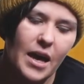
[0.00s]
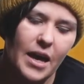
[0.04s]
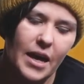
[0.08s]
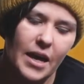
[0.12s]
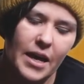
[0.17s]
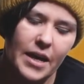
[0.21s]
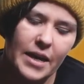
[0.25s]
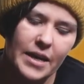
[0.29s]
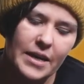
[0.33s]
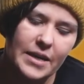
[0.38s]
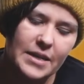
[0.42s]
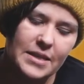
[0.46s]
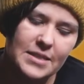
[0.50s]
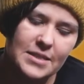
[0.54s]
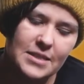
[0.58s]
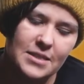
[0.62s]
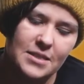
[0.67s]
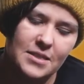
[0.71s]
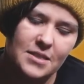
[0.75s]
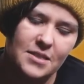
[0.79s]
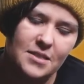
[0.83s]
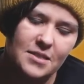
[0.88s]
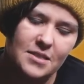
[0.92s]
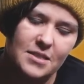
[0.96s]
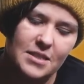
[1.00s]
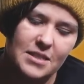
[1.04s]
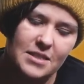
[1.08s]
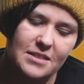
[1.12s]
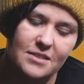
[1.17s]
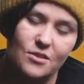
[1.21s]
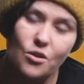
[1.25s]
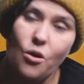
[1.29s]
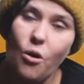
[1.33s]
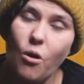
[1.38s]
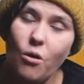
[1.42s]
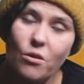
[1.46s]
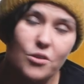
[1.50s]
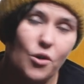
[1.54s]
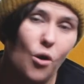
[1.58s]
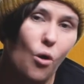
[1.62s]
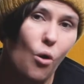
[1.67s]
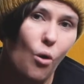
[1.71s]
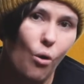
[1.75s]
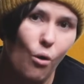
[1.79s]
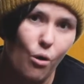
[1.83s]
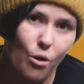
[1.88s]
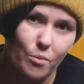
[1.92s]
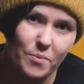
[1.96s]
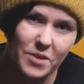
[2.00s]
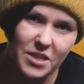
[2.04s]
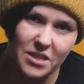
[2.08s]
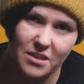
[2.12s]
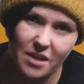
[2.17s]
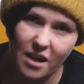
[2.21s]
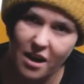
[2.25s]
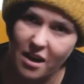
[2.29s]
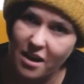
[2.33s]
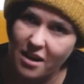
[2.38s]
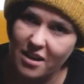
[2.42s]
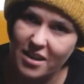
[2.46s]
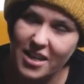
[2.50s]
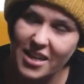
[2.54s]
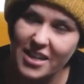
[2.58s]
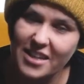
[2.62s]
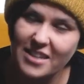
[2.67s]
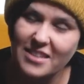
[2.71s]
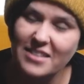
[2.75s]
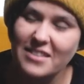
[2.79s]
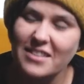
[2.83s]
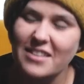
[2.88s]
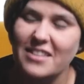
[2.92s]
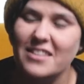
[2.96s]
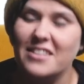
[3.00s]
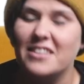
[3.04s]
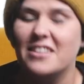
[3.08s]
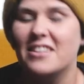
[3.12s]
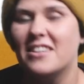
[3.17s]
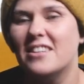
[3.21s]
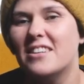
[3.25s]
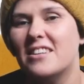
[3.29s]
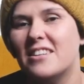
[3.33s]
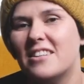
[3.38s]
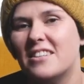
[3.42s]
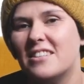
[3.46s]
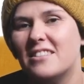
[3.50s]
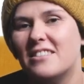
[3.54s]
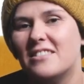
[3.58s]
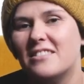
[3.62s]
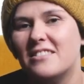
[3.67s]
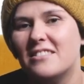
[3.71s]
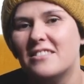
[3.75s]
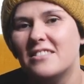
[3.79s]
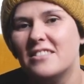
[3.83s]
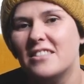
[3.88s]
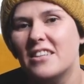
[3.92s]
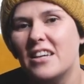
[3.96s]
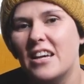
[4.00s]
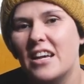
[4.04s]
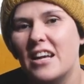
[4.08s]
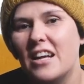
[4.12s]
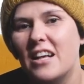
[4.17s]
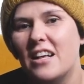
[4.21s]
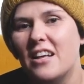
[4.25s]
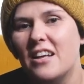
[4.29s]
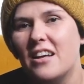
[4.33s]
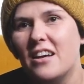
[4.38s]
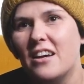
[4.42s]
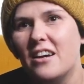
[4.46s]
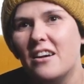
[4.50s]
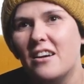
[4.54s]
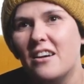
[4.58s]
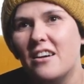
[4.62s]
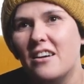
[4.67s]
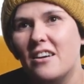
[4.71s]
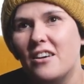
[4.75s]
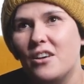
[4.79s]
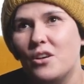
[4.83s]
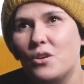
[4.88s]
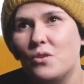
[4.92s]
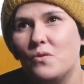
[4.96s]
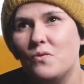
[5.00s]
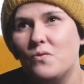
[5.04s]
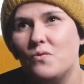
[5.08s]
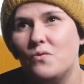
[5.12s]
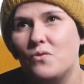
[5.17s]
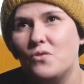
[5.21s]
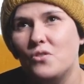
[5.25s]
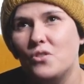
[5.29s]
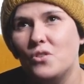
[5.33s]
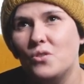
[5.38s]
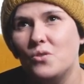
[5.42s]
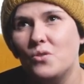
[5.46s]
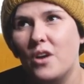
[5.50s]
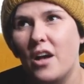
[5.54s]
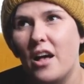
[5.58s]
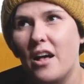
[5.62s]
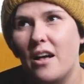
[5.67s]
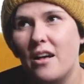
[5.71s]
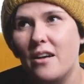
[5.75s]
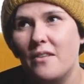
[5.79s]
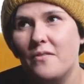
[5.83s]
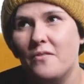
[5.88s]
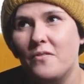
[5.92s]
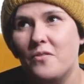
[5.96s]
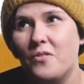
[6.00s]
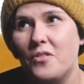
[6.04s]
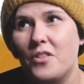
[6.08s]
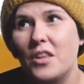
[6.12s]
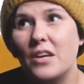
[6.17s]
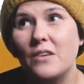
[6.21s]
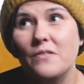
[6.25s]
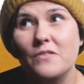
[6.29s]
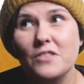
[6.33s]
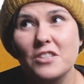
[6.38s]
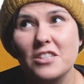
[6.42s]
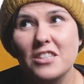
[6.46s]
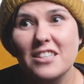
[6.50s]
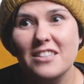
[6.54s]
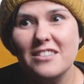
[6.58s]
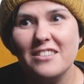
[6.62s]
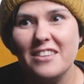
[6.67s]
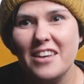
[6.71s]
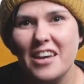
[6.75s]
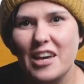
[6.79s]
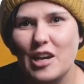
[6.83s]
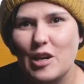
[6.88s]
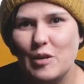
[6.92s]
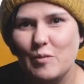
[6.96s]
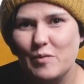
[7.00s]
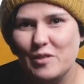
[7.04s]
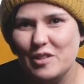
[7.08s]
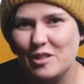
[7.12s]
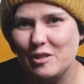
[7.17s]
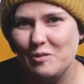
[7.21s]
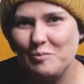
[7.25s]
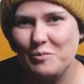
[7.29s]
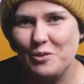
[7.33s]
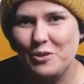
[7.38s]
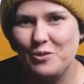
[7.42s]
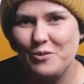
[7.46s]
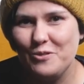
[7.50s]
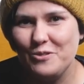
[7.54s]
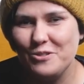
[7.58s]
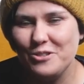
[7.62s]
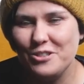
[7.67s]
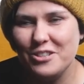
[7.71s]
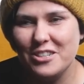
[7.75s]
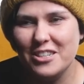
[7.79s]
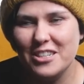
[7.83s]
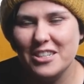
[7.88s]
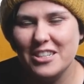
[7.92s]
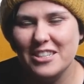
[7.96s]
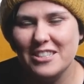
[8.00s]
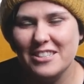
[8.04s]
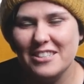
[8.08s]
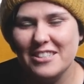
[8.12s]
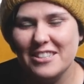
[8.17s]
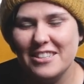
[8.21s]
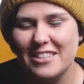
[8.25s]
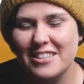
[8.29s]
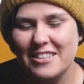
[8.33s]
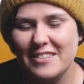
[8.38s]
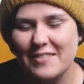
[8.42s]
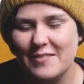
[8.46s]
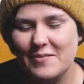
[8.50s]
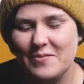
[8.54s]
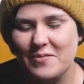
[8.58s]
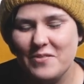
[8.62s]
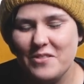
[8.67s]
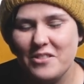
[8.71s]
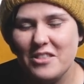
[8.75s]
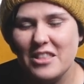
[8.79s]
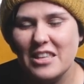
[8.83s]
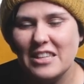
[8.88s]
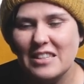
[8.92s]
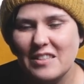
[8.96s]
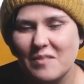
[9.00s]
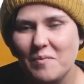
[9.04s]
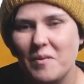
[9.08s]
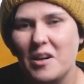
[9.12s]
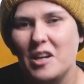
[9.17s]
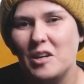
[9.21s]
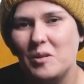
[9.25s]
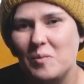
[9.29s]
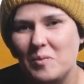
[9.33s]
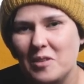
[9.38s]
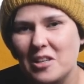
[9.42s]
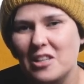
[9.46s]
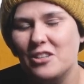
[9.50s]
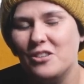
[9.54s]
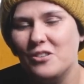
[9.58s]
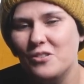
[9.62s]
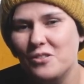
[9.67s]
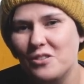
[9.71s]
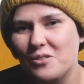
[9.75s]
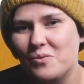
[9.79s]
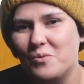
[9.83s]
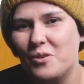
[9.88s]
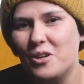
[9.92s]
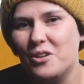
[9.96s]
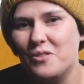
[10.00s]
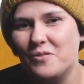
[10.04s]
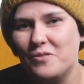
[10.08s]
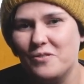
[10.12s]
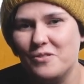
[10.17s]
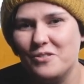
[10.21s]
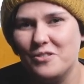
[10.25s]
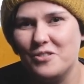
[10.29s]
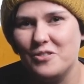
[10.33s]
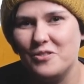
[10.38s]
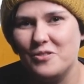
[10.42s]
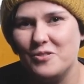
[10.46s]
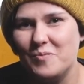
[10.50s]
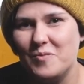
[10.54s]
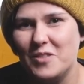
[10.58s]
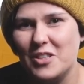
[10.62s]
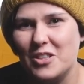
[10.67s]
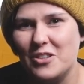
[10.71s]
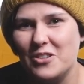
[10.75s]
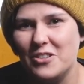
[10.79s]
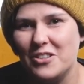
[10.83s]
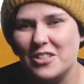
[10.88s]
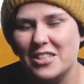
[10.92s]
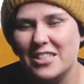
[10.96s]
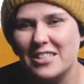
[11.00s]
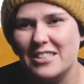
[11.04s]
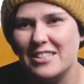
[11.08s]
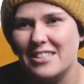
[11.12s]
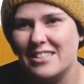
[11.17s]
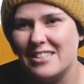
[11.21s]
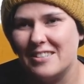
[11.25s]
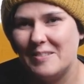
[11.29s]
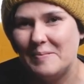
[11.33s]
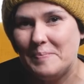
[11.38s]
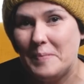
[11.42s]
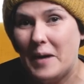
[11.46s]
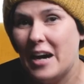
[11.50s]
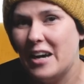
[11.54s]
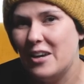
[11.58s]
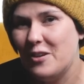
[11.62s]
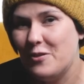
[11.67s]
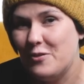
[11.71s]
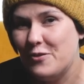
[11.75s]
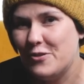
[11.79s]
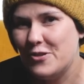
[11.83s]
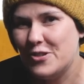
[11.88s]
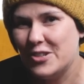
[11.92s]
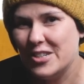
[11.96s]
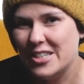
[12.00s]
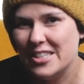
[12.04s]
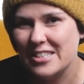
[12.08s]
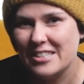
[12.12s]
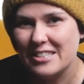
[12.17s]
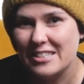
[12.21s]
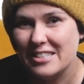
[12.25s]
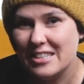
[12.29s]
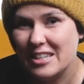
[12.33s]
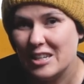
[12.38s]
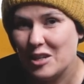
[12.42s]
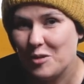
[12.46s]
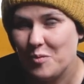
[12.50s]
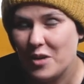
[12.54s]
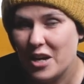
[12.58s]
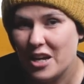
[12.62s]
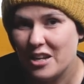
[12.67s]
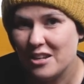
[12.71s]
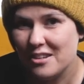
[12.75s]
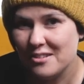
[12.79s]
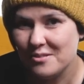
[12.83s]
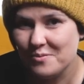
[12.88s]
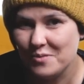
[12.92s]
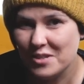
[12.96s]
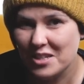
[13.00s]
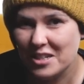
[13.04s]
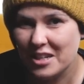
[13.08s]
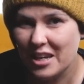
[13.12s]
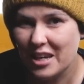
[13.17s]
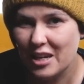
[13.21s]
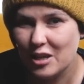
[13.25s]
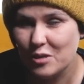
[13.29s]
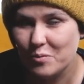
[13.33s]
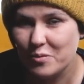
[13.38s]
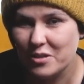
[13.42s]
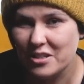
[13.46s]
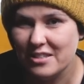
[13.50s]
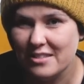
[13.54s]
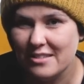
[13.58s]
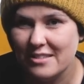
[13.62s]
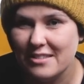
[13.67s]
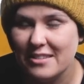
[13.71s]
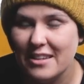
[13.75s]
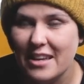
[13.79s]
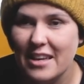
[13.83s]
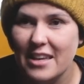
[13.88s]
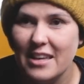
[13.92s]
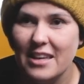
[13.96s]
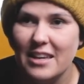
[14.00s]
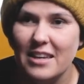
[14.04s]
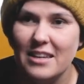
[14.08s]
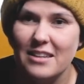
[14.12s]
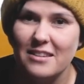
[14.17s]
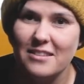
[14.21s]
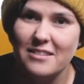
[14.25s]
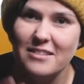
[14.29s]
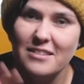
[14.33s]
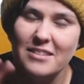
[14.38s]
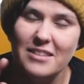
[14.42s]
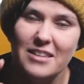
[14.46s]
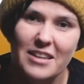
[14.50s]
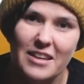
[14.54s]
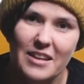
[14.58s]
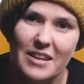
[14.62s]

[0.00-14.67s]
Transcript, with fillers: And it's called Orbital Head. And if you have never knit cables before, um, this might be a good one for you because it's my first knitting pattern with cables and